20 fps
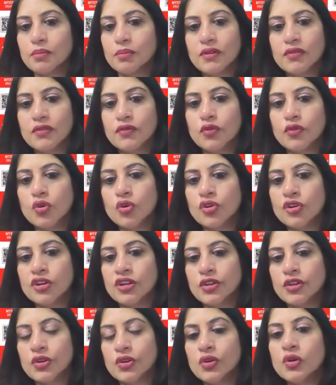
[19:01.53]
before
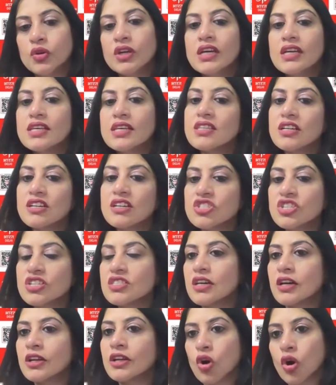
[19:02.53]

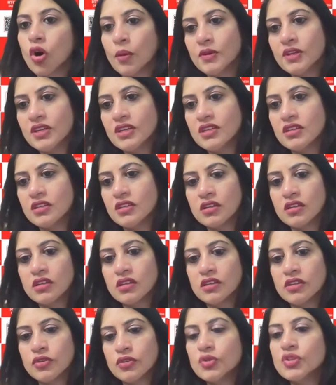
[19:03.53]
surgeons adopt it
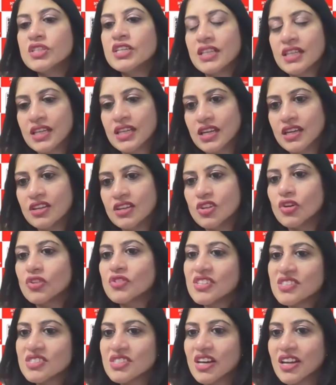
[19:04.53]
routinely?
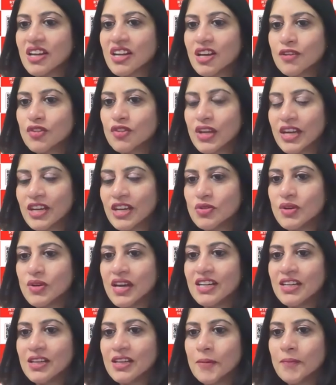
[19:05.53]
Dr. Asthana, if you like to
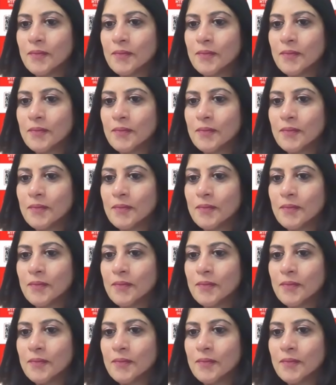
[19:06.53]
add.